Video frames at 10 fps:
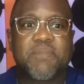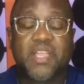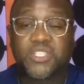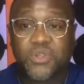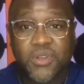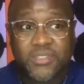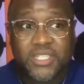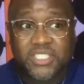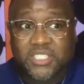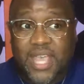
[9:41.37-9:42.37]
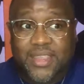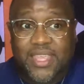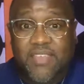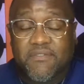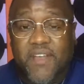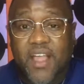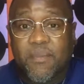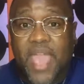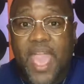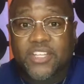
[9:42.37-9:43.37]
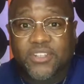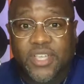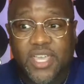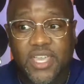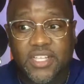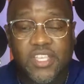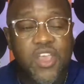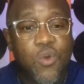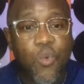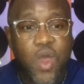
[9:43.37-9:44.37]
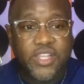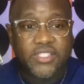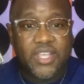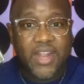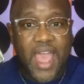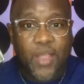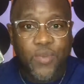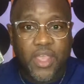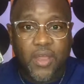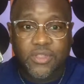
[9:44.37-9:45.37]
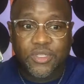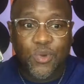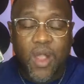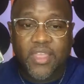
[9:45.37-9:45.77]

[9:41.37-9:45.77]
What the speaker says: Make sure, just check the environment. Ask your kids, what is it like when they go to school?